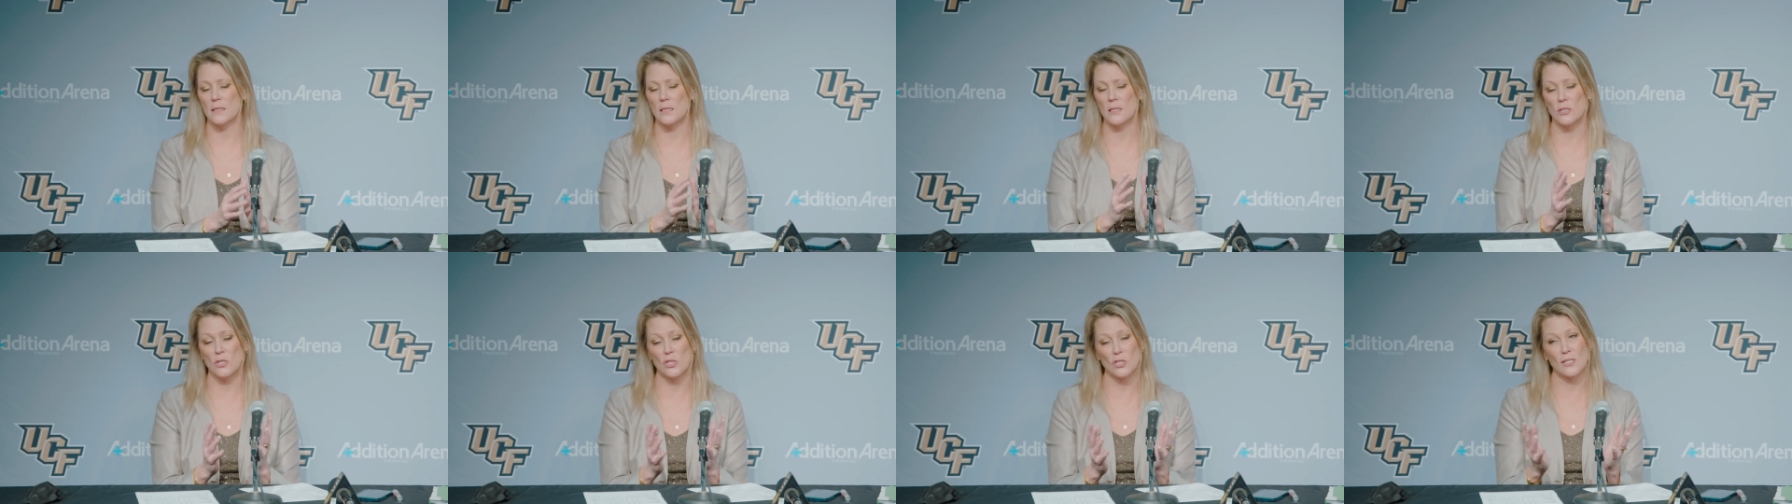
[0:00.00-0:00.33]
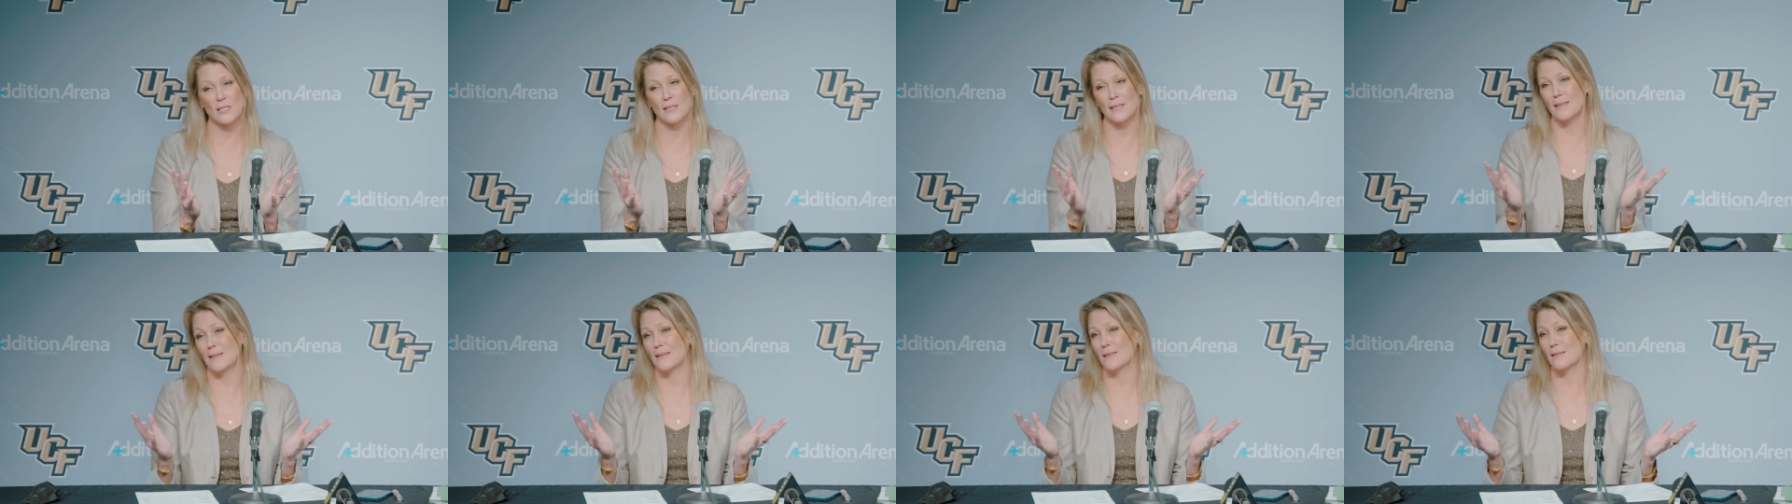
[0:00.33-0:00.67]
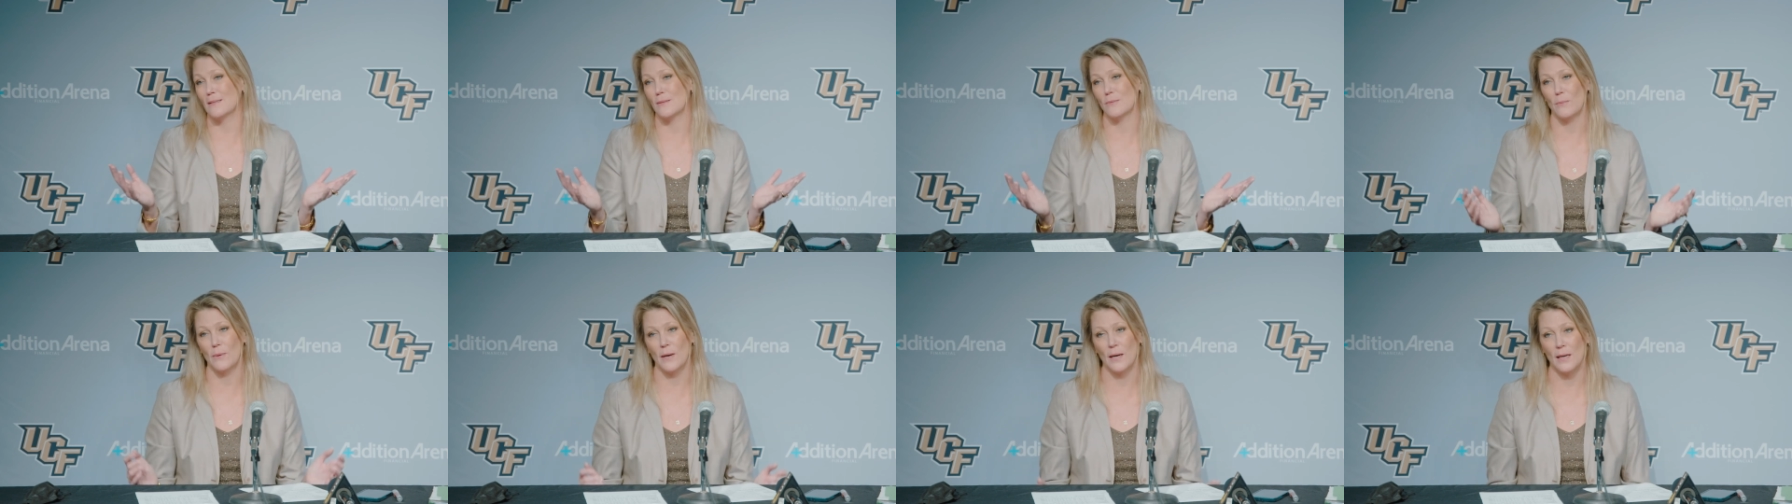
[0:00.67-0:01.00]
It just
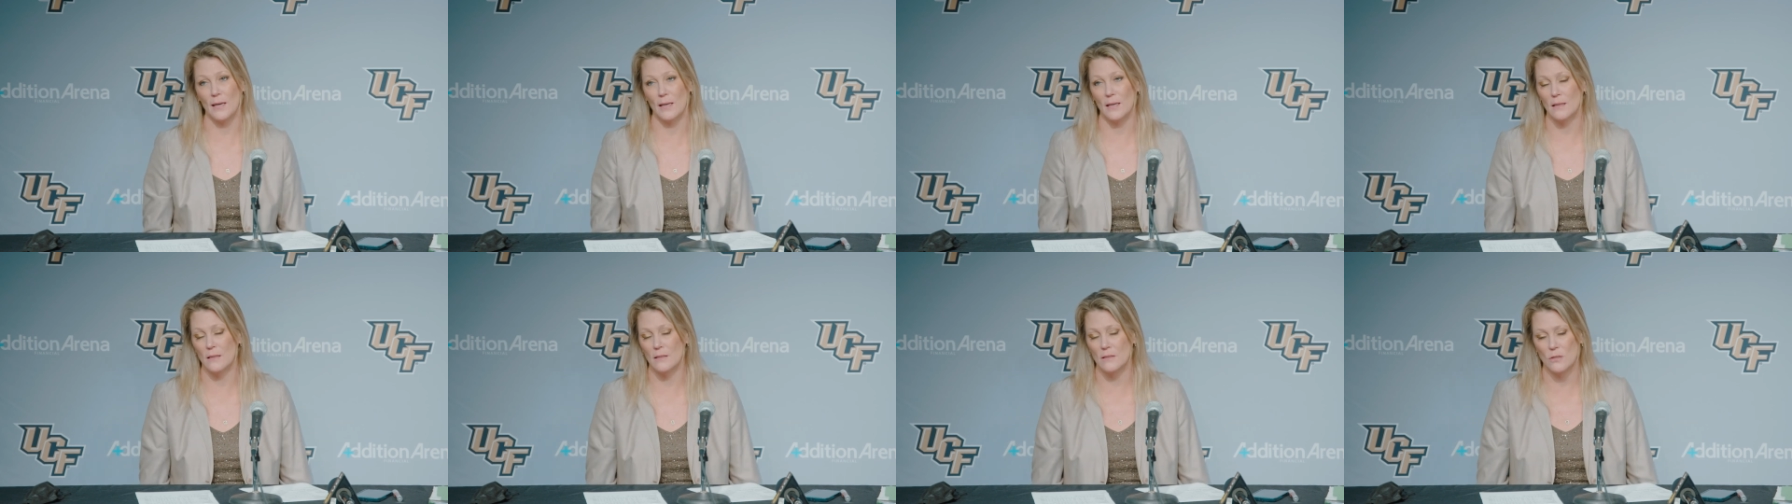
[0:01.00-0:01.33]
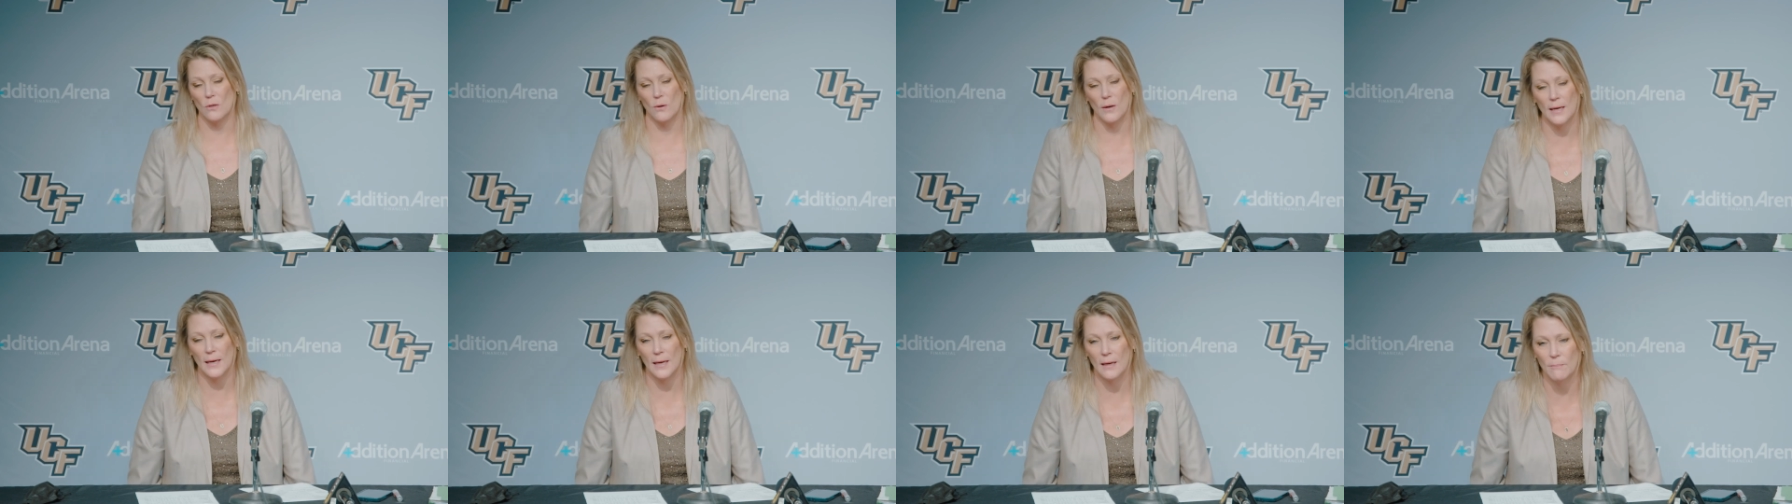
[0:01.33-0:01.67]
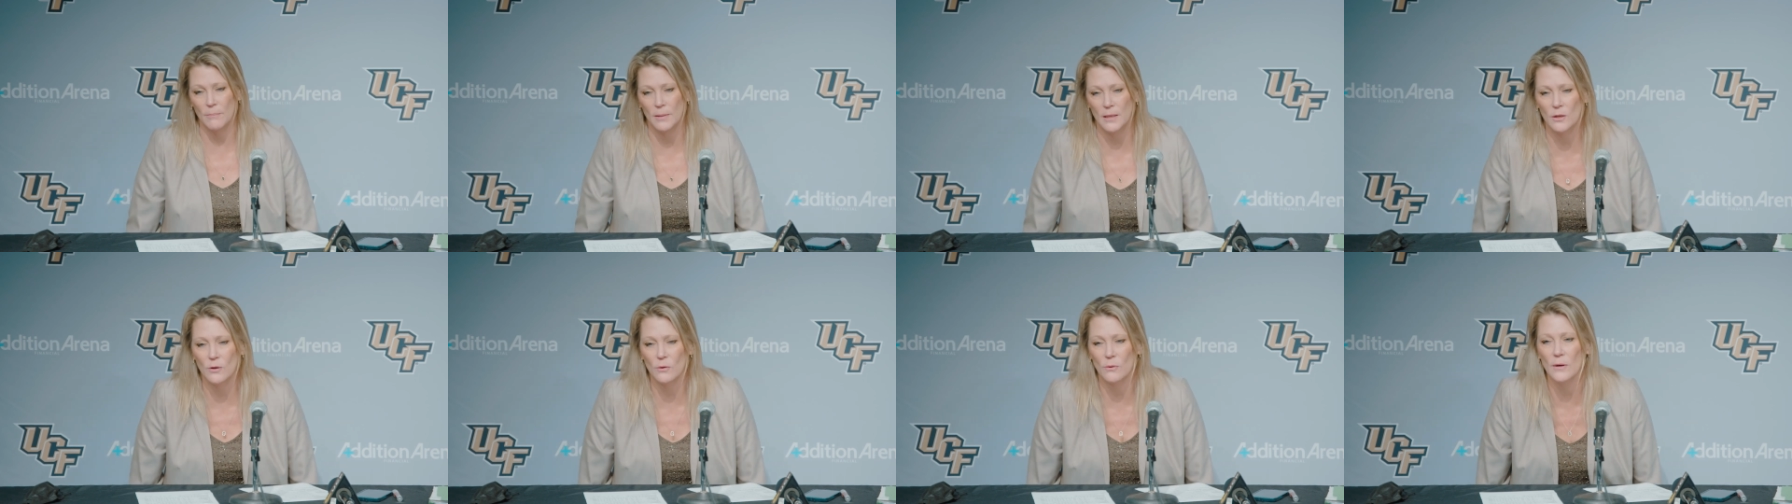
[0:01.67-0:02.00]
is, right? And so I got to
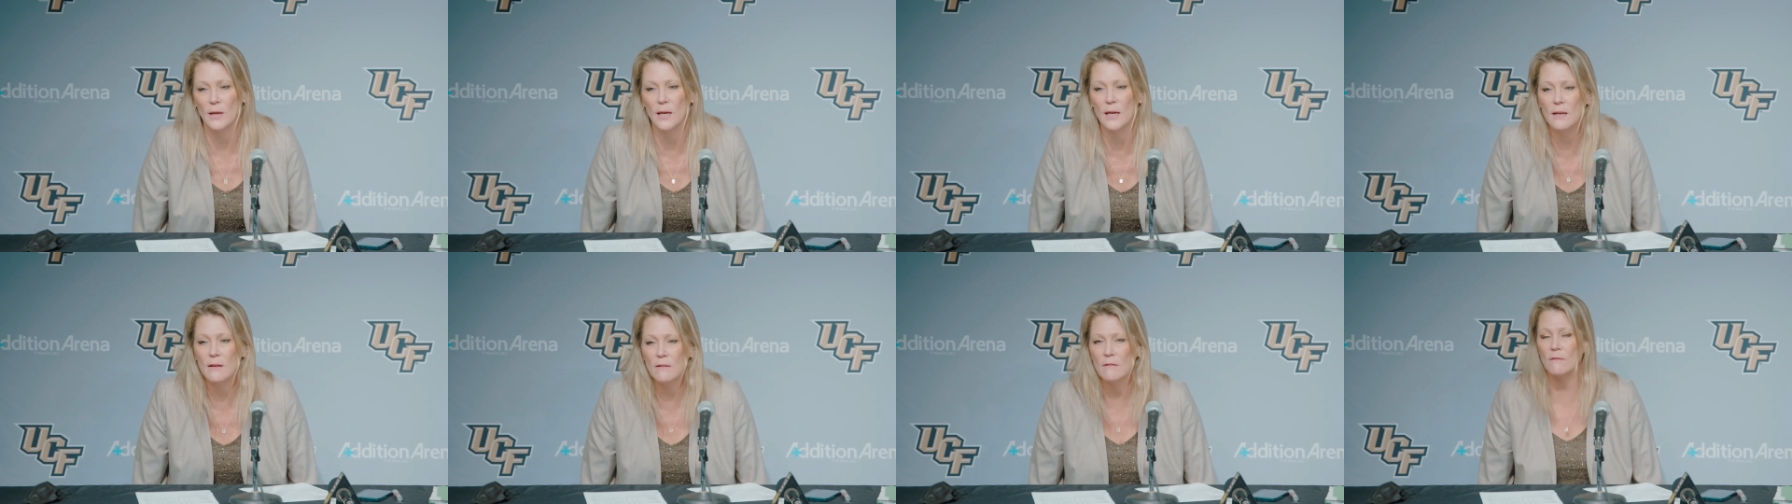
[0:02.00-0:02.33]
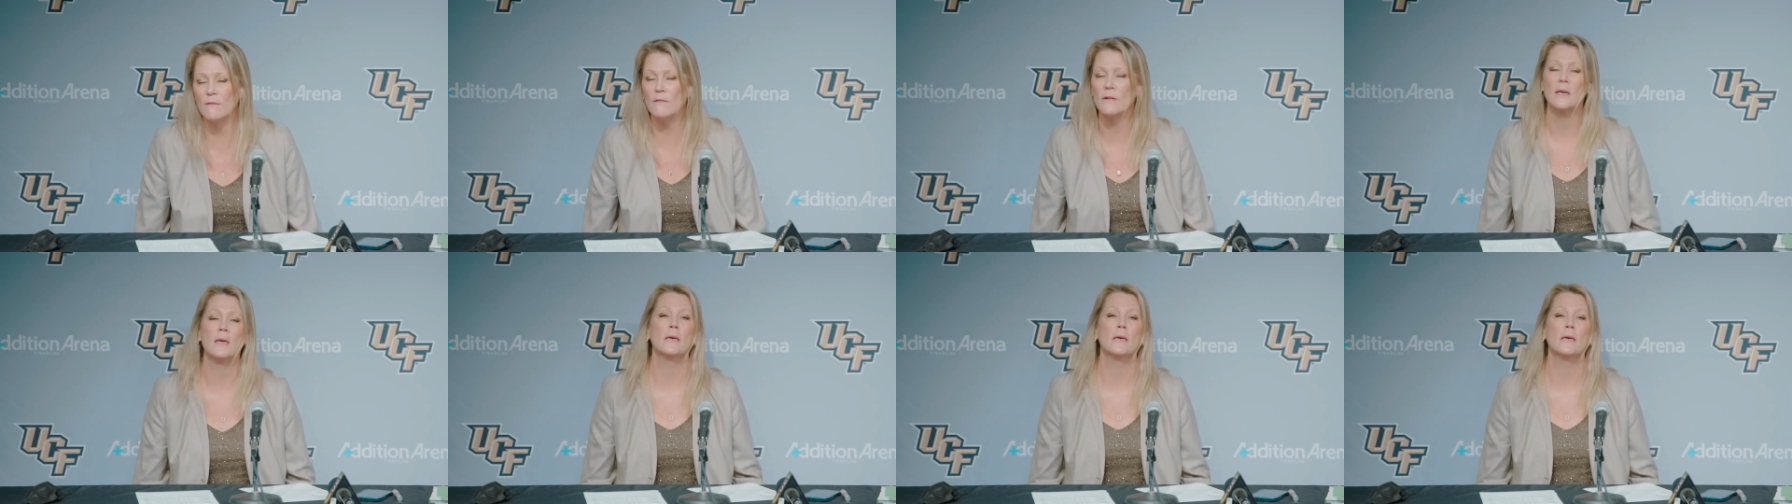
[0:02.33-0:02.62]
be creative